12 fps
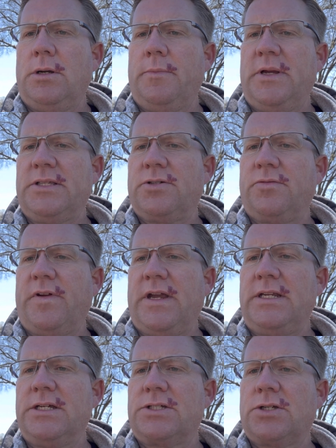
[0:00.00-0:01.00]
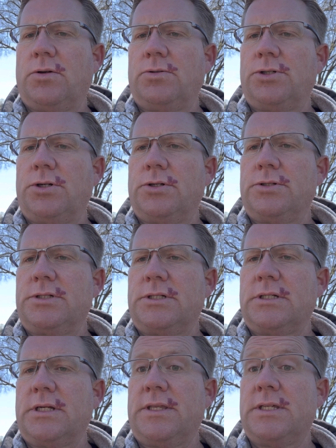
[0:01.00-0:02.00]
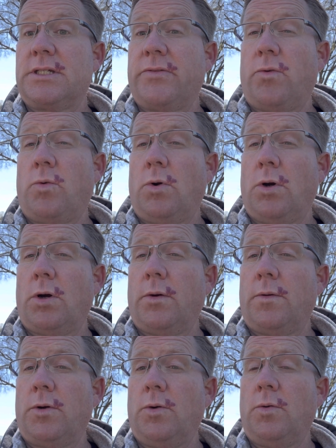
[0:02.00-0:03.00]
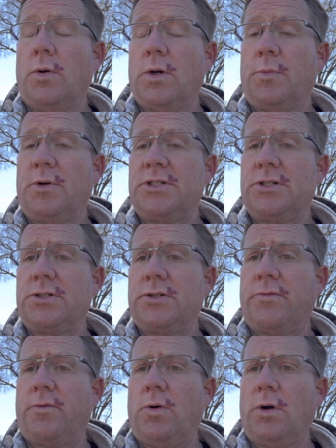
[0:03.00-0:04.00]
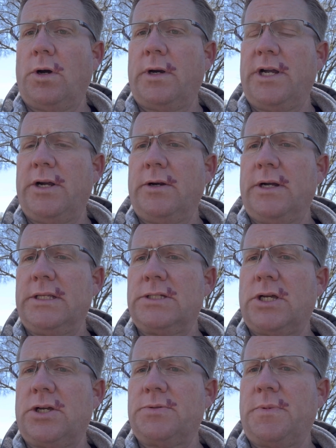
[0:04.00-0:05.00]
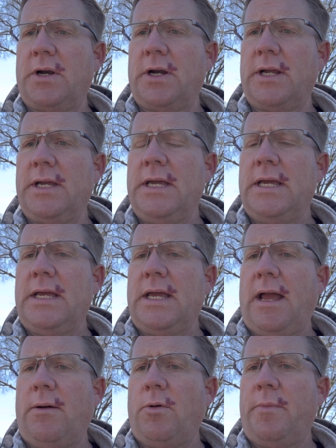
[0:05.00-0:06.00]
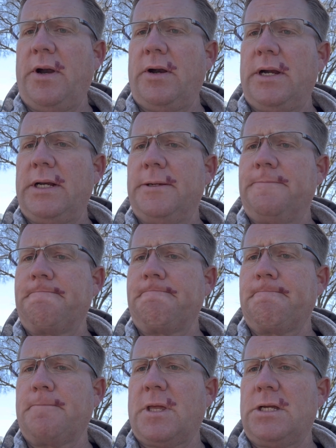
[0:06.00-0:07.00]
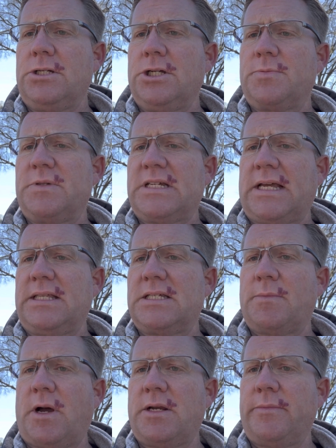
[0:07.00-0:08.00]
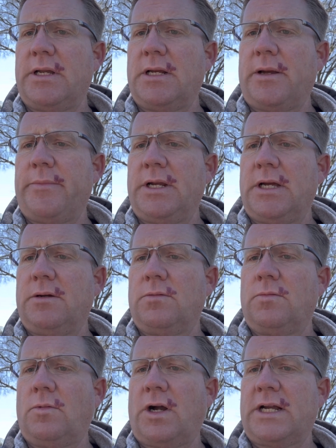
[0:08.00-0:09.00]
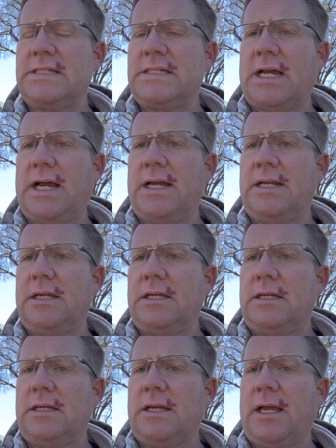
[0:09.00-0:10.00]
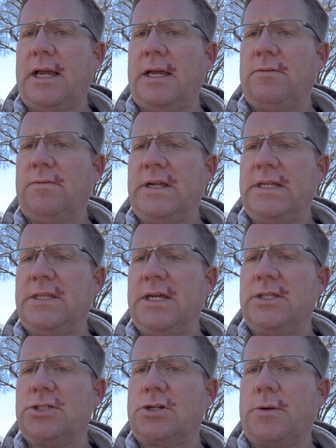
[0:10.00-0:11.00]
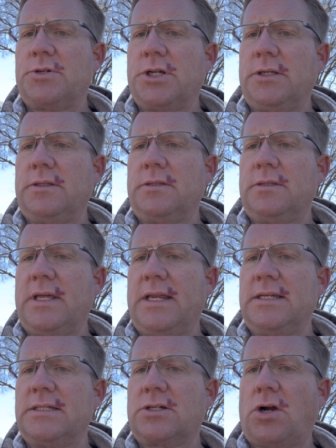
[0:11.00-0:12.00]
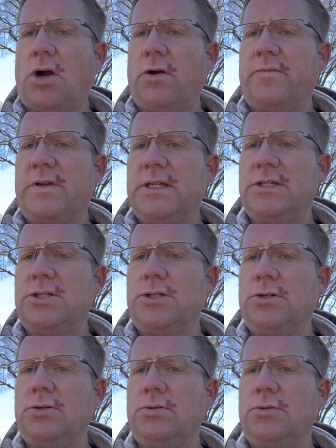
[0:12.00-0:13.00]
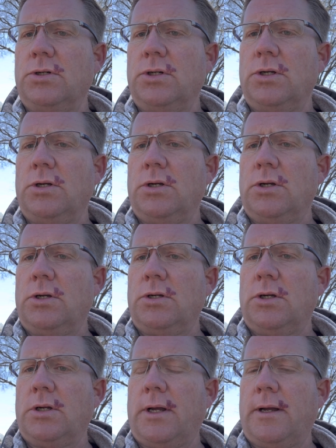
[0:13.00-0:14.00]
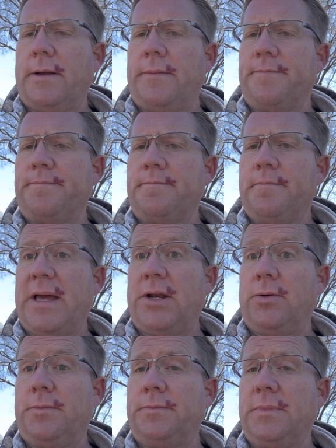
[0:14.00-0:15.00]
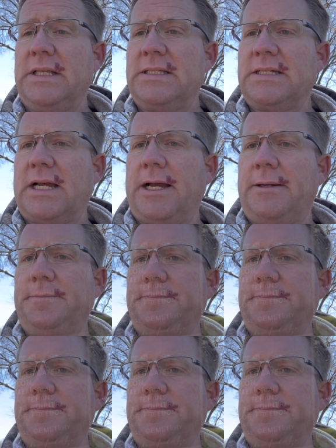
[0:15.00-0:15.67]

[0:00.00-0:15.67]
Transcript: Pennsylvania soldiers in the Civil War who were prisoners of war here in Salisbury and were buried just beside this monument. I'm gonna walk inside and read the inscription that is carved into um, metal inside.